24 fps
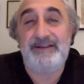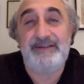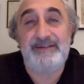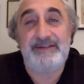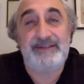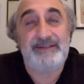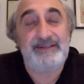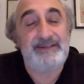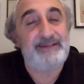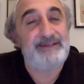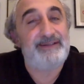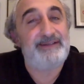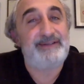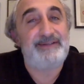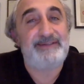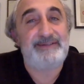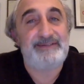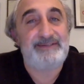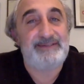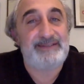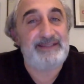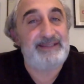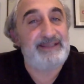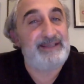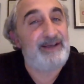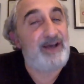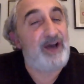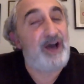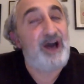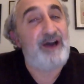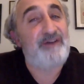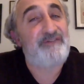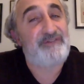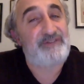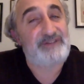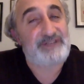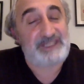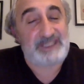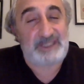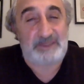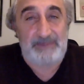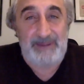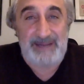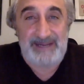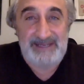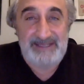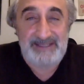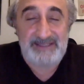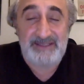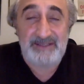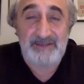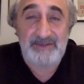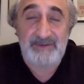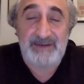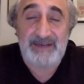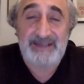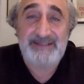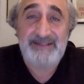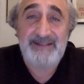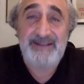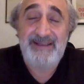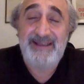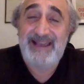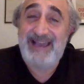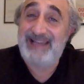uh, the office space, right?